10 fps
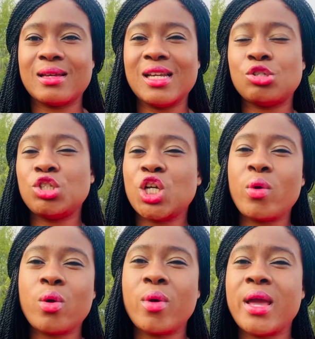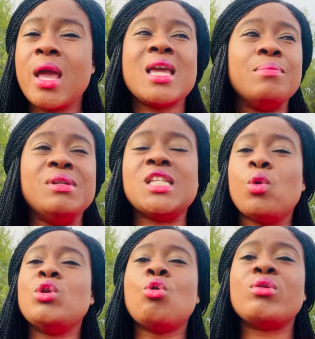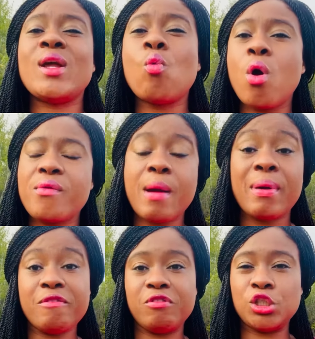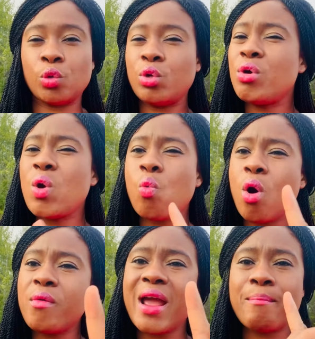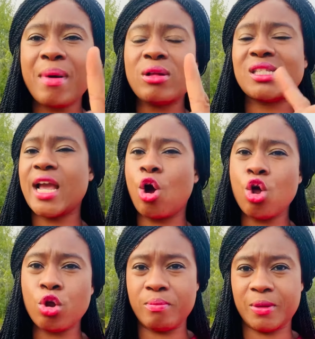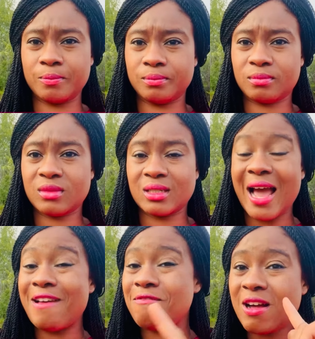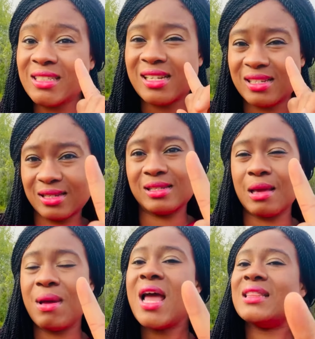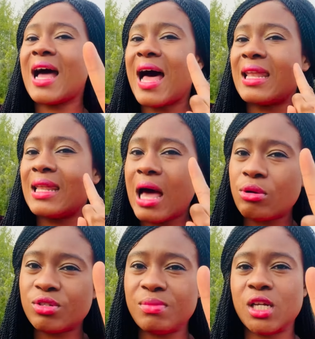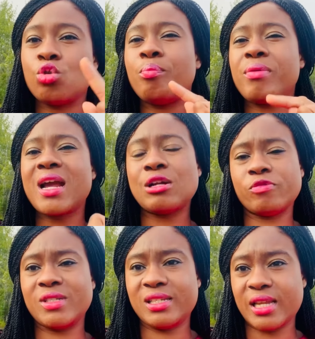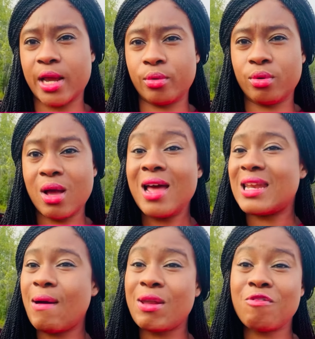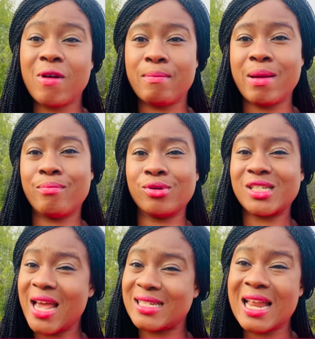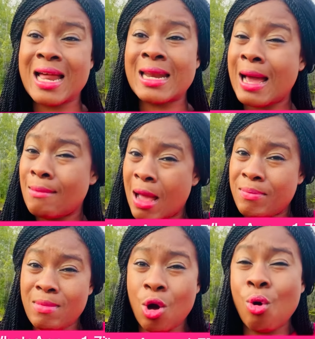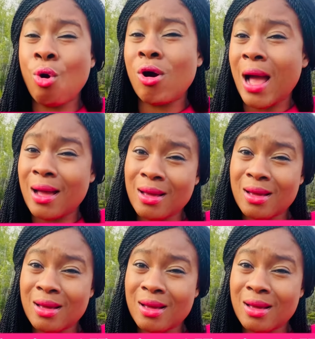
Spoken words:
in such a way where if you say we're not going to worry about inflation, we're not going to worry about the economy. I found a system that allowed me to break out of the cycle. Now I don't fire my boss. Yes, now I be my own ogre.